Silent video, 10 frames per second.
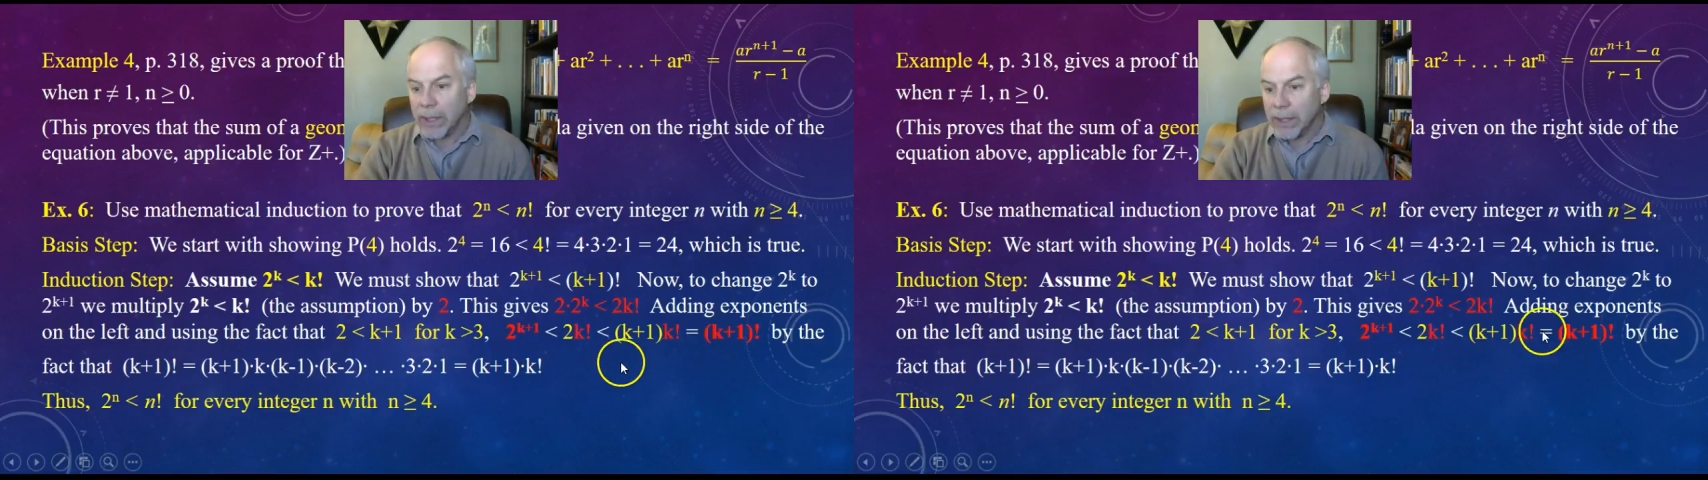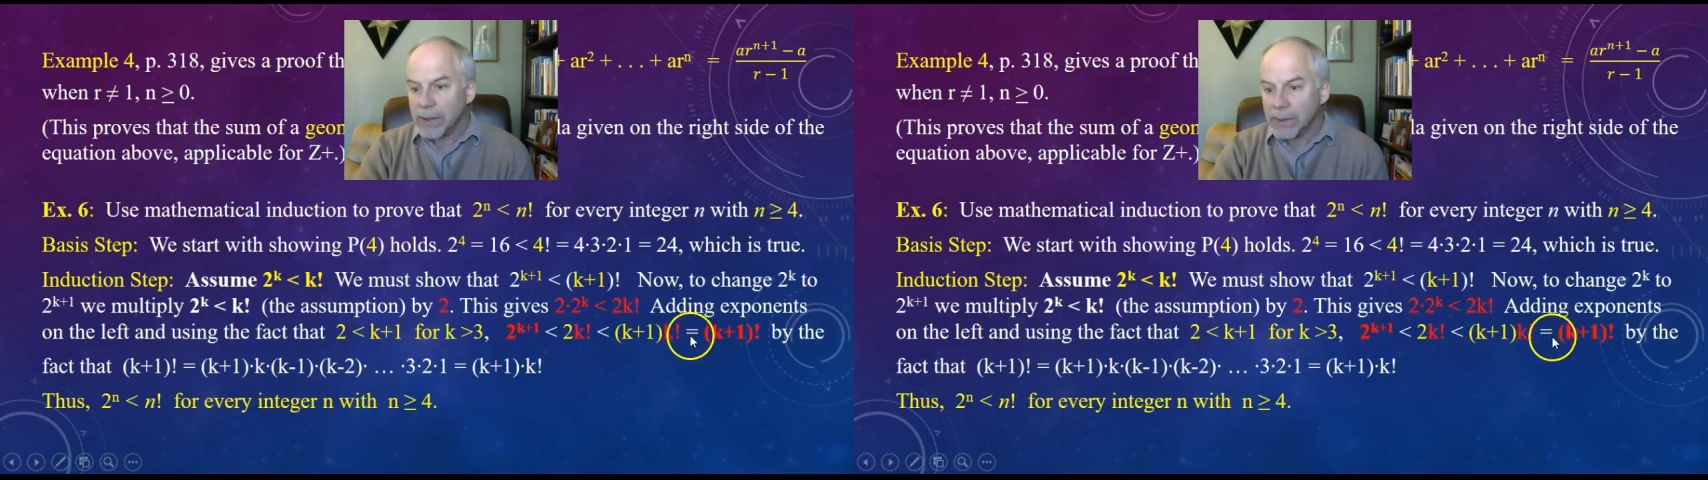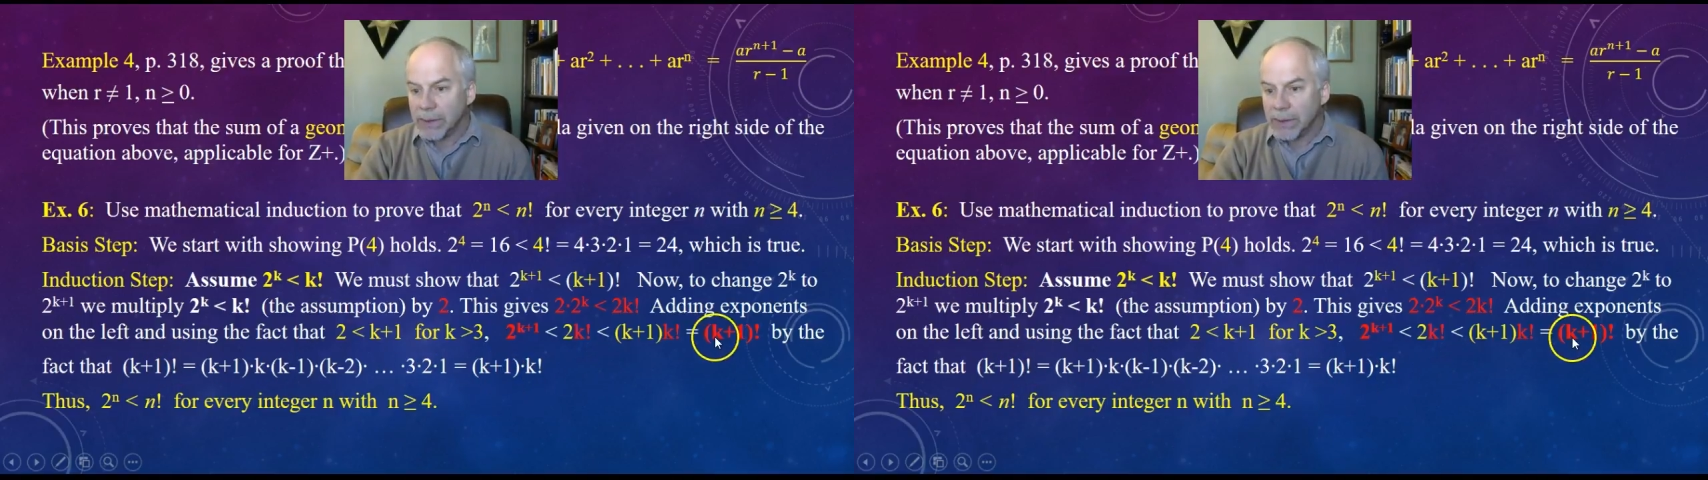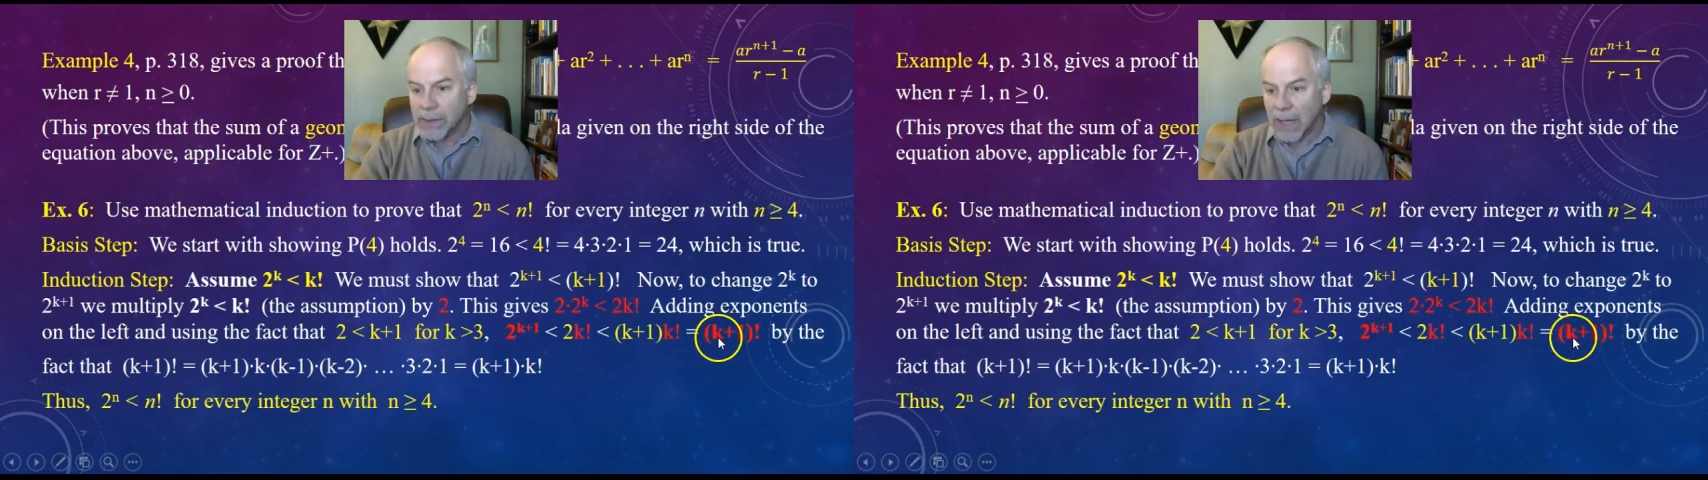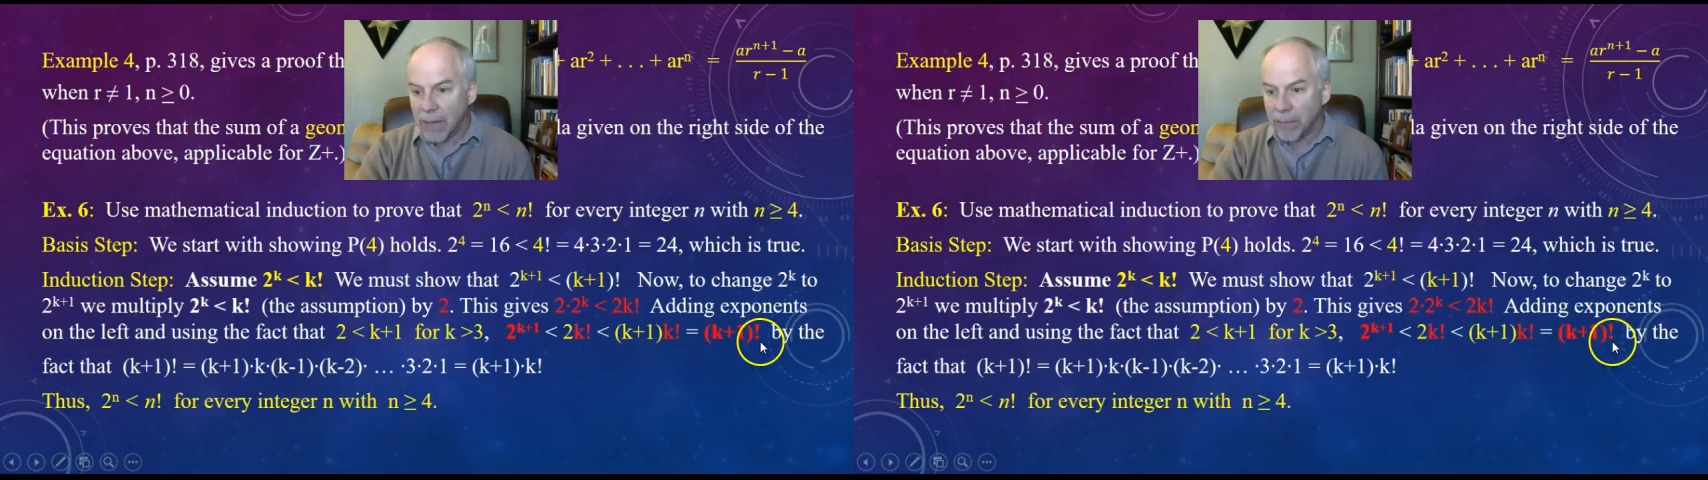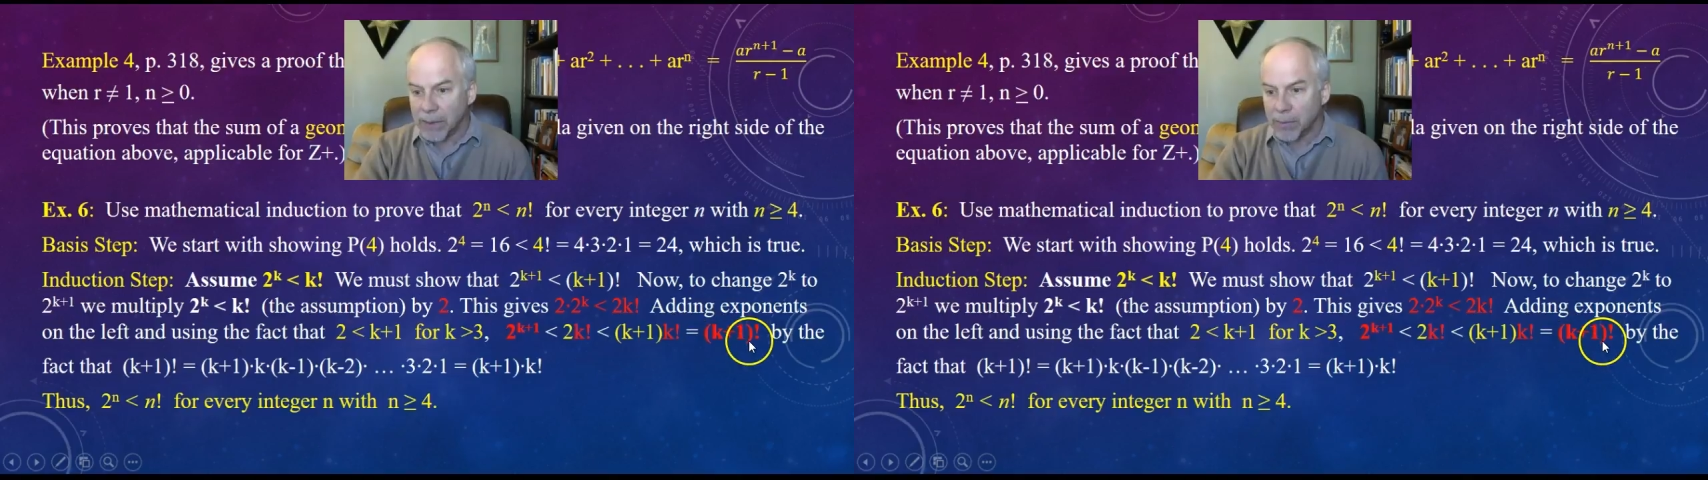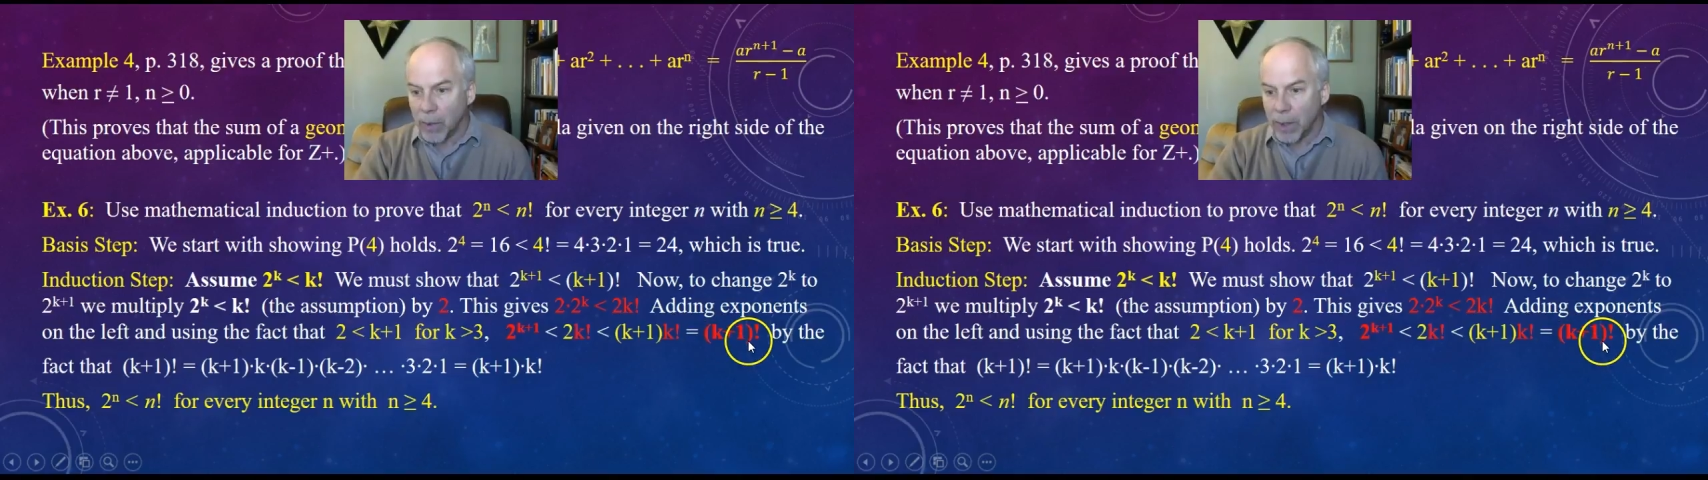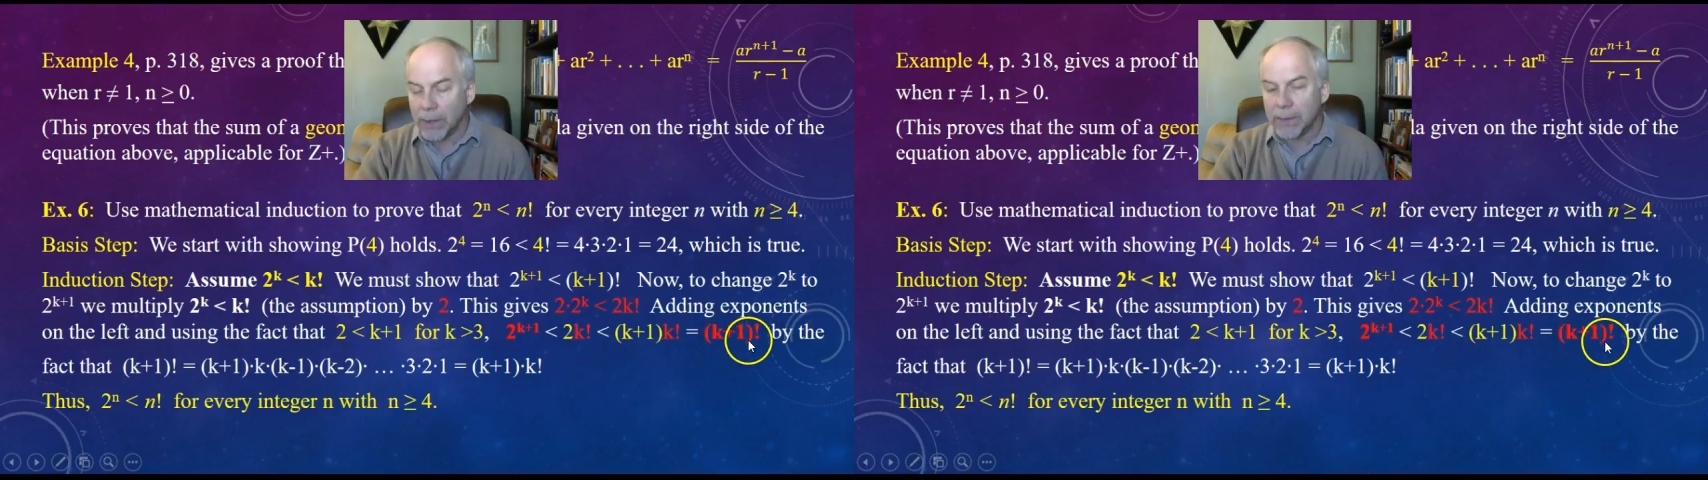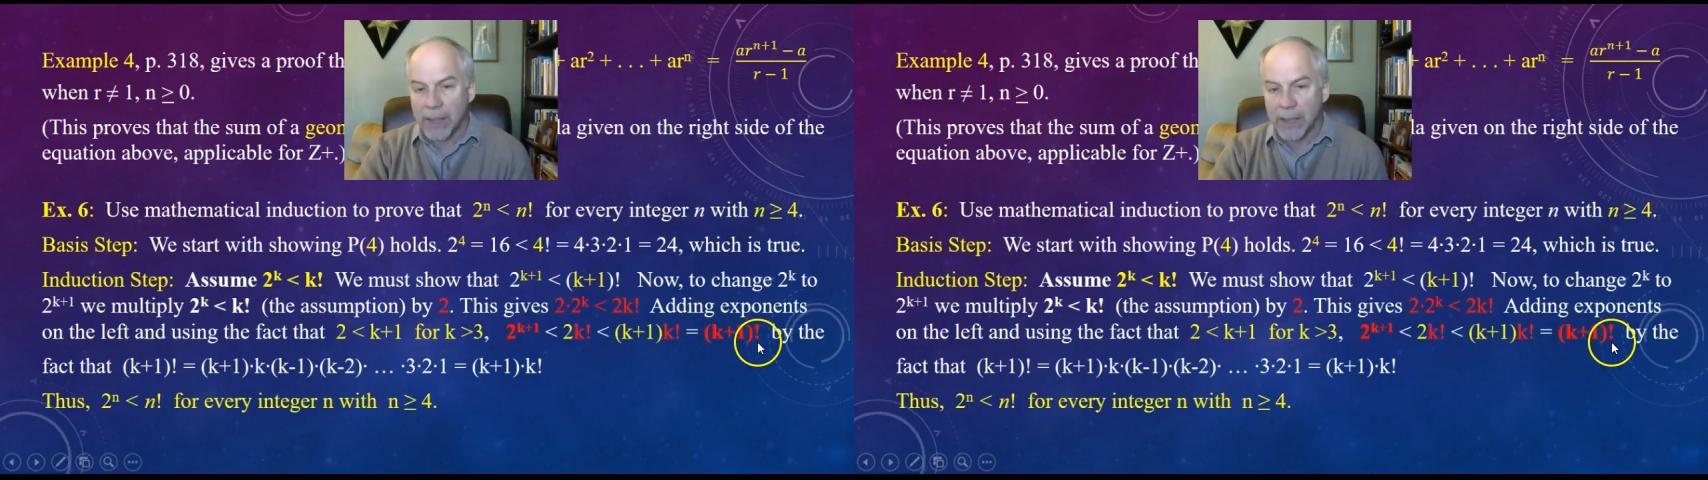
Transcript: is this k plus 1